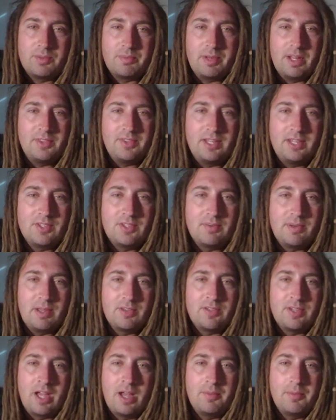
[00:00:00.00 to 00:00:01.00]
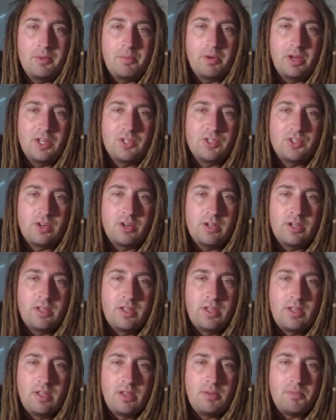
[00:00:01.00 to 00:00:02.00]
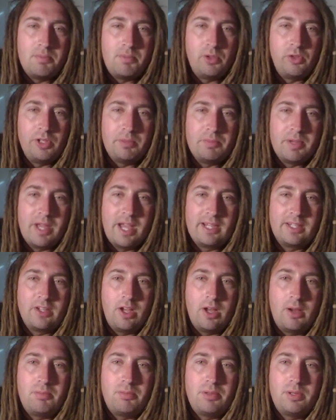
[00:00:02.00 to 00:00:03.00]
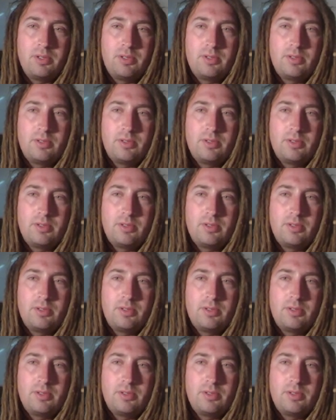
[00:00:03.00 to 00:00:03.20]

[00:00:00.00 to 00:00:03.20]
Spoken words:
I mean, I think it's about time we probably start bulling back up.